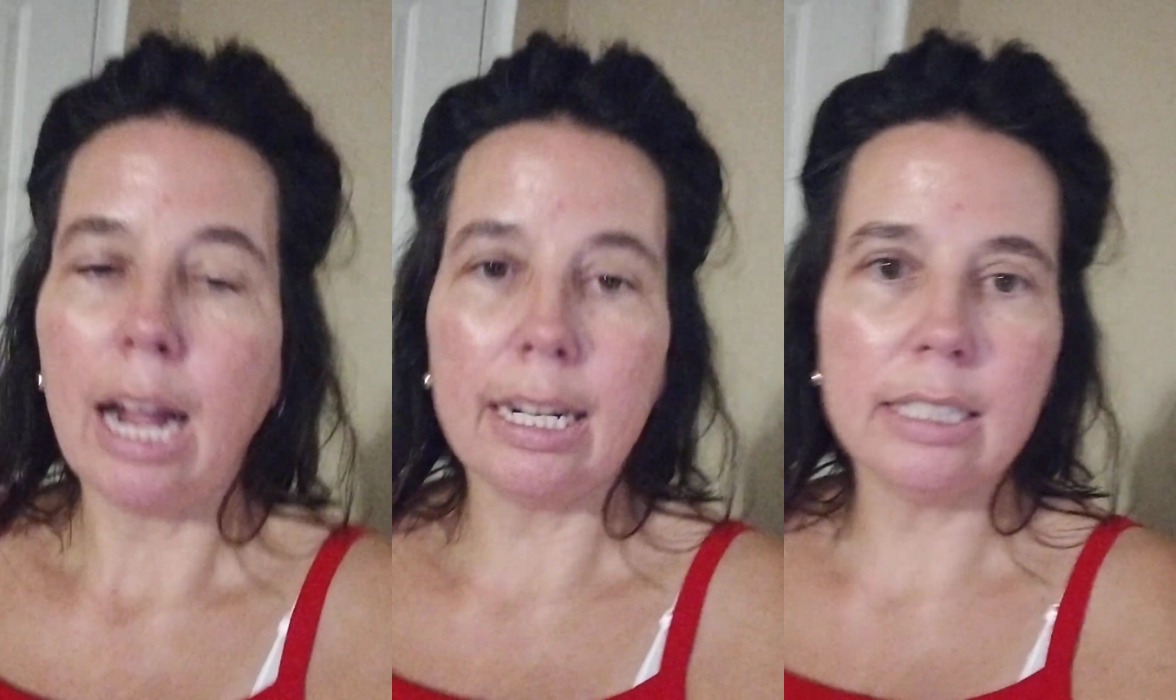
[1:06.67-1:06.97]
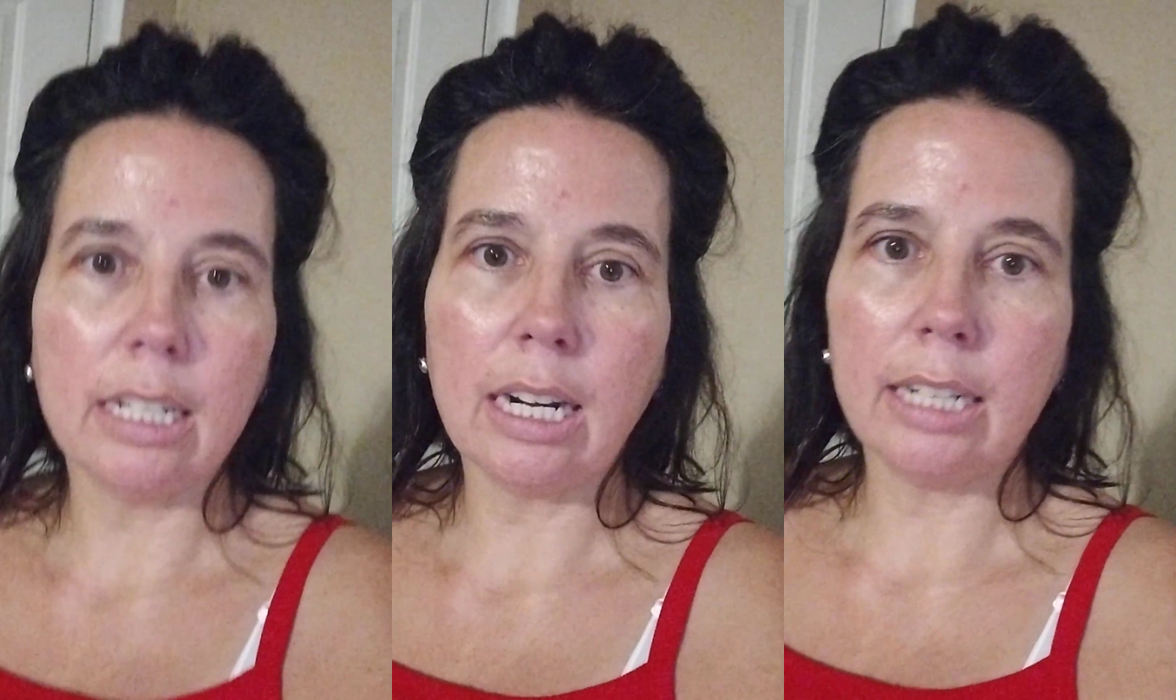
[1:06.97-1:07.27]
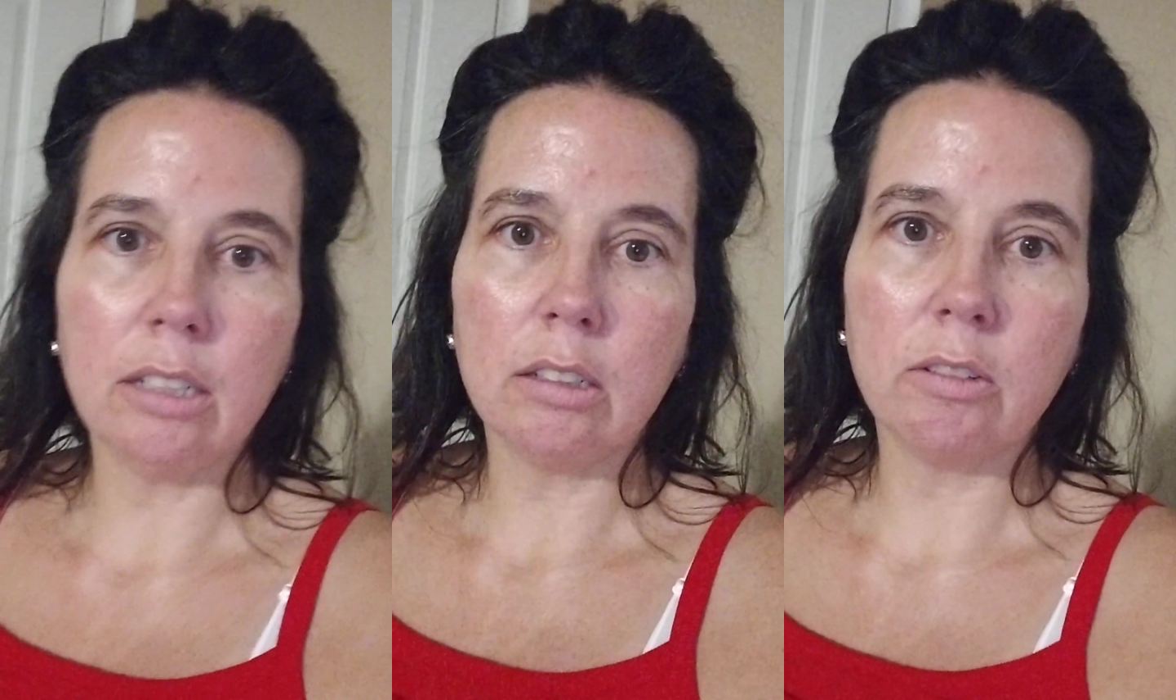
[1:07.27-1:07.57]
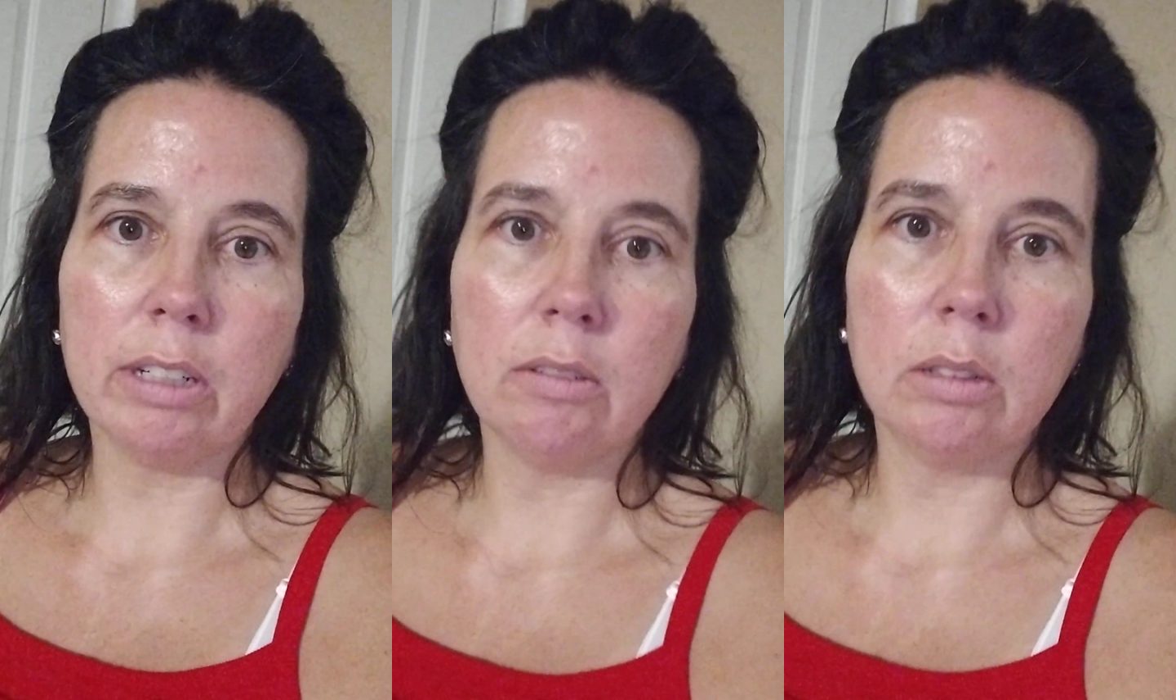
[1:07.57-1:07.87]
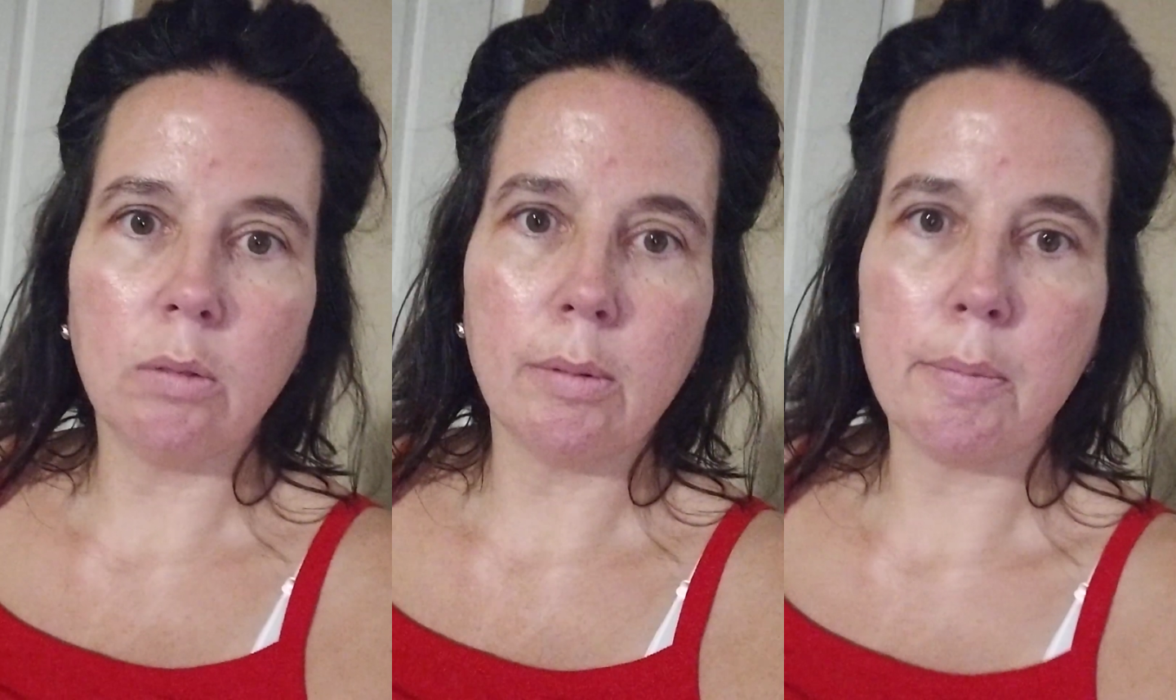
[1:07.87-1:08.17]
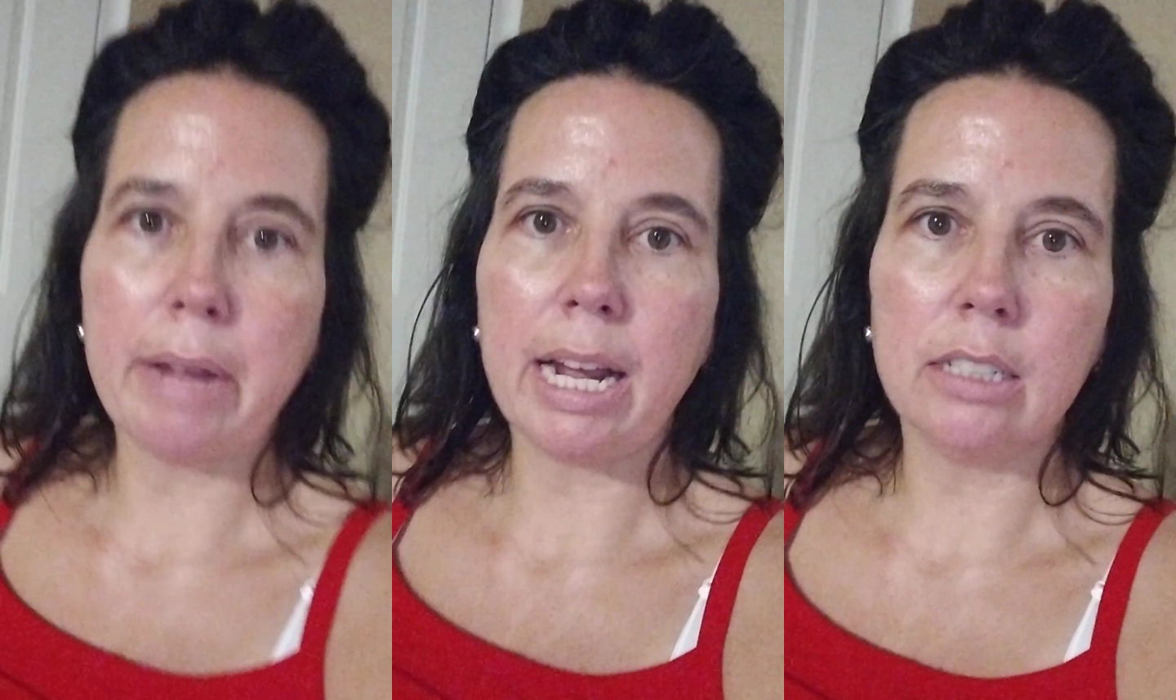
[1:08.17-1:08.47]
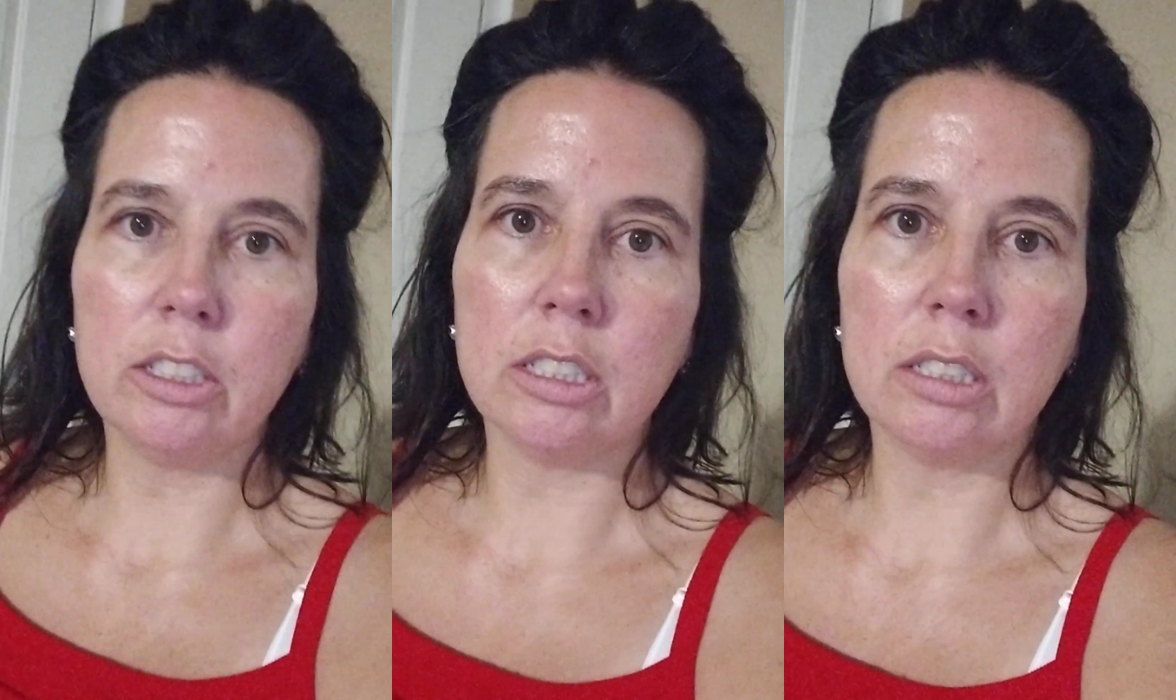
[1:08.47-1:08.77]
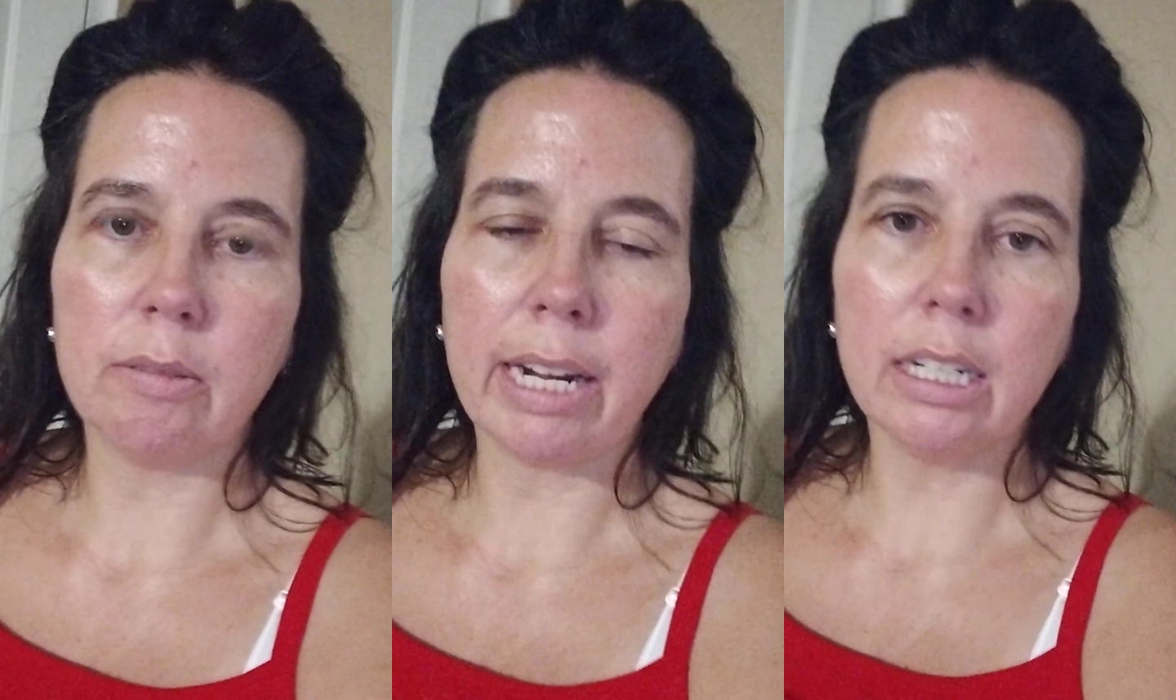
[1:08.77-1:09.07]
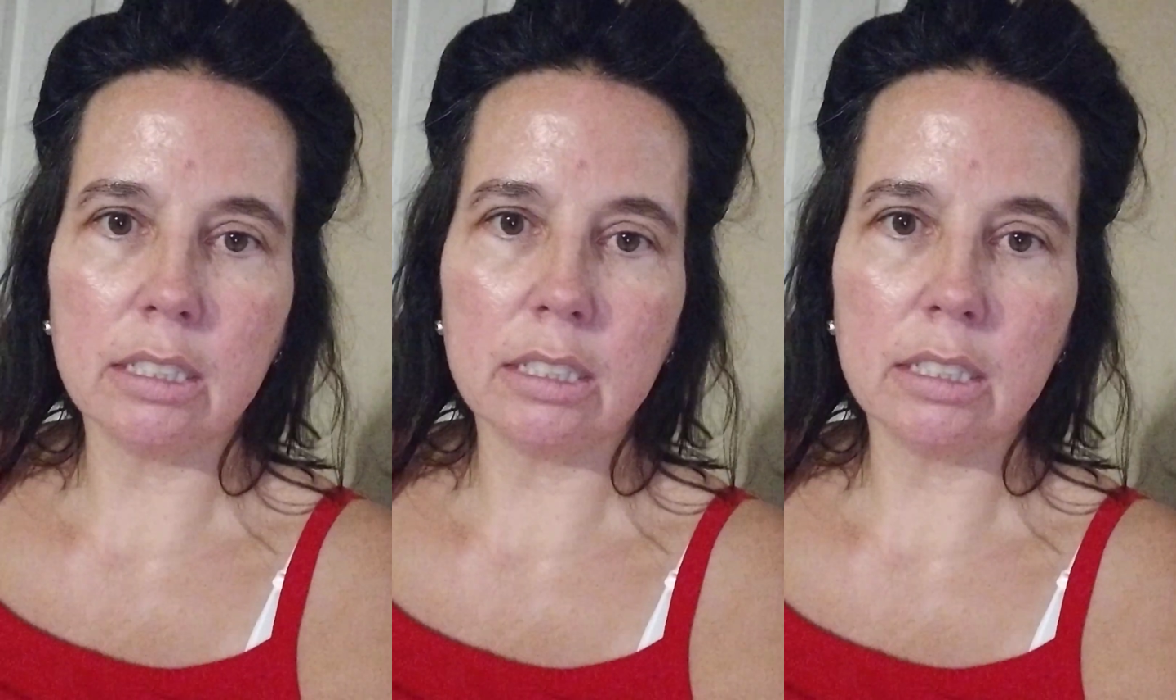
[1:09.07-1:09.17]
I said I don't agree with women pastors, right?